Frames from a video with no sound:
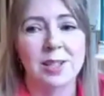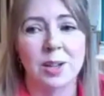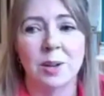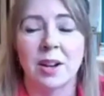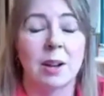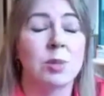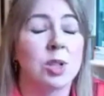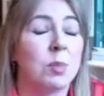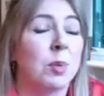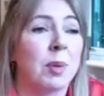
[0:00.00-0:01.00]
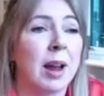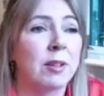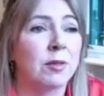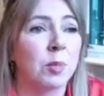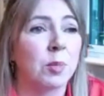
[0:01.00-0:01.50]
So I'm super
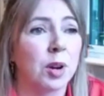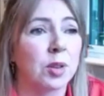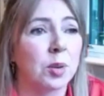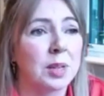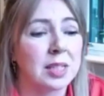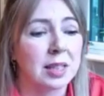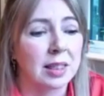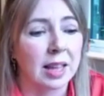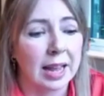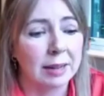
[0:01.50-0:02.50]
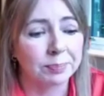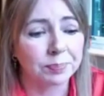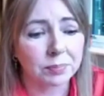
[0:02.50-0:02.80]
proud of the work that we did there.